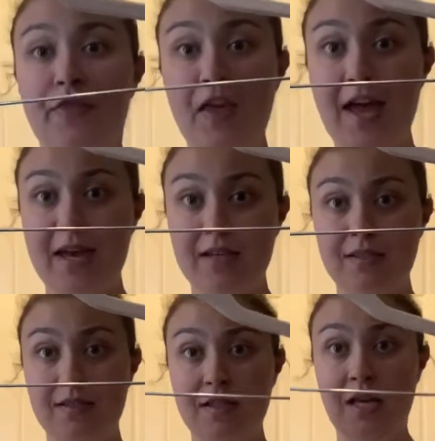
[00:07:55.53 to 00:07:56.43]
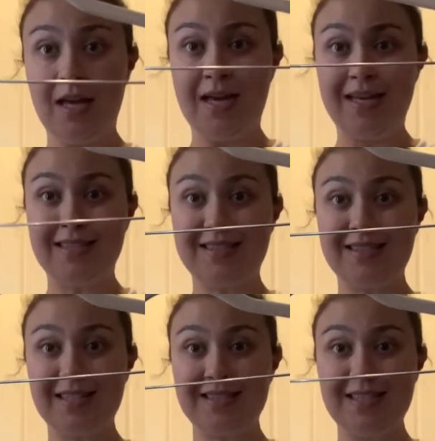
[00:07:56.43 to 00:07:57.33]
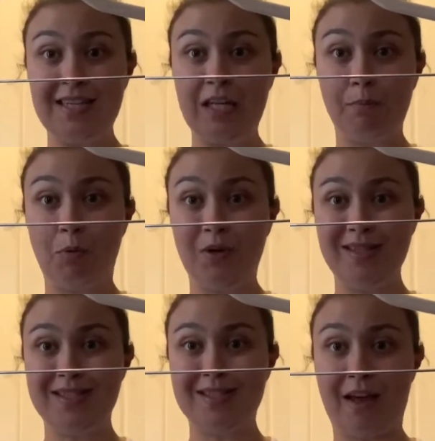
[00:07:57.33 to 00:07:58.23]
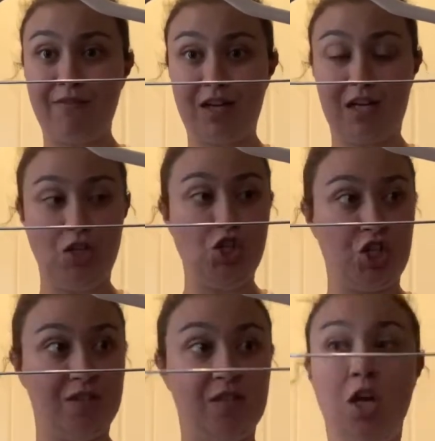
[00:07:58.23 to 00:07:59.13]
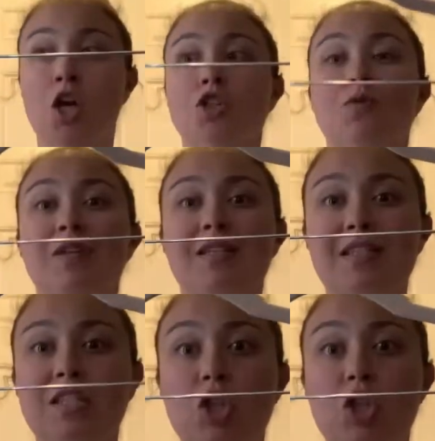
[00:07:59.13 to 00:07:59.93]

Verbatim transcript: this is 16.7 inches. So this is the